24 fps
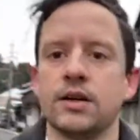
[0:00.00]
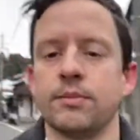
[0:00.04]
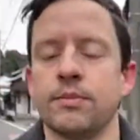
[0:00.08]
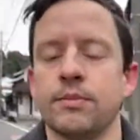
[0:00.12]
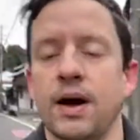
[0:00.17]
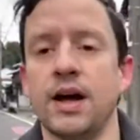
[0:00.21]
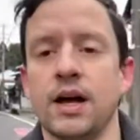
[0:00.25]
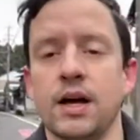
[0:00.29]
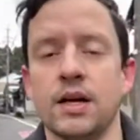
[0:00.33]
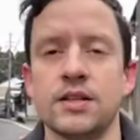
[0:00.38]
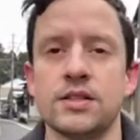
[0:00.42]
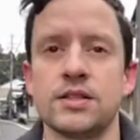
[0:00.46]

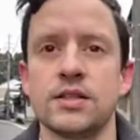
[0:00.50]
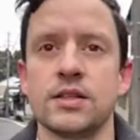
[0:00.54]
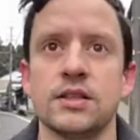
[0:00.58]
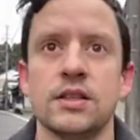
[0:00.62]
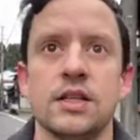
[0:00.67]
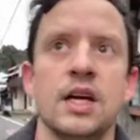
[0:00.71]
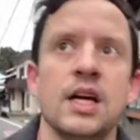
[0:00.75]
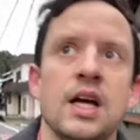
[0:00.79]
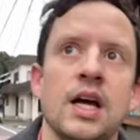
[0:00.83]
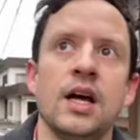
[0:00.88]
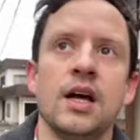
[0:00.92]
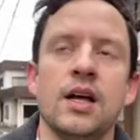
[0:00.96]
but until
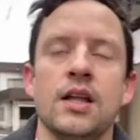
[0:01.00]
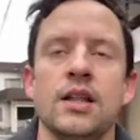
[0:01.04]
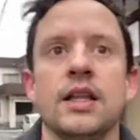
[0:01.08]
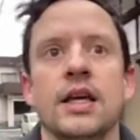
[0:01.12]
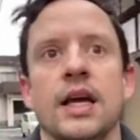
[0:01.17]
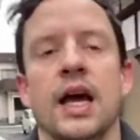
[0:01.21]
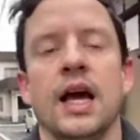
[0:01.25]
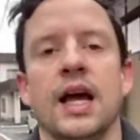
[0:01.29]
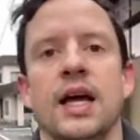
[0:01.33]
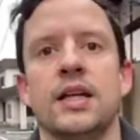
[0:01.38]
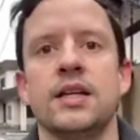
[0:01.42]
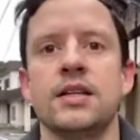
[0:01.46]
the
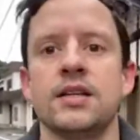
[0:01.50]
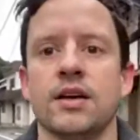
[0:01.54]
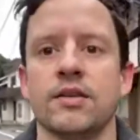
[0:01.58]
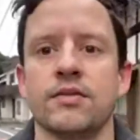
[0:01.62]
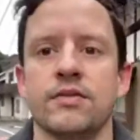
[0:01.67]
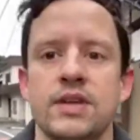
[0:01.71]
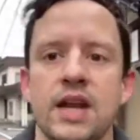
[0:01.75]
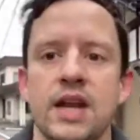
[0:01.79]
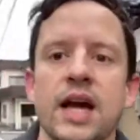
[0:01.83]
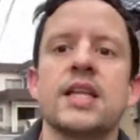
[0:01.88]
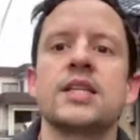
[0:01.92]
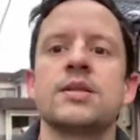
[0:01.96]
end
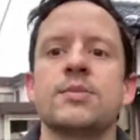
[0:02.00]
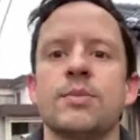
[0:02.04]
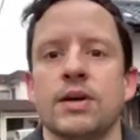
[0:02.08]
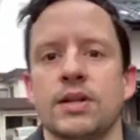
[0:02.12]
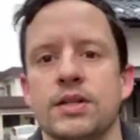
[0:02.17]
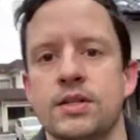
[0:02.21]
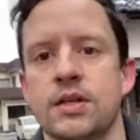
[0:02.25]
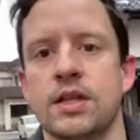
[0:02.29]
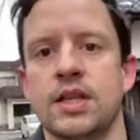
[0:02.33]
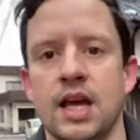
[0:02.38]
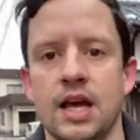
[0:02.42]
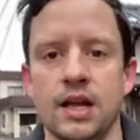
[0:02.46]
of next
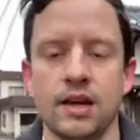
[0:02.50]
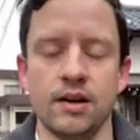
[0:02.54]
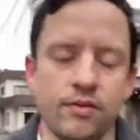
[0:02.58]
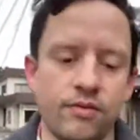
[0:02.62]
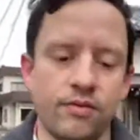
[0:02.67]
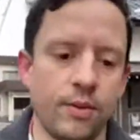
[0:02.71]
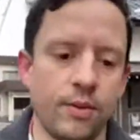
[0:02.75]
month, so the end of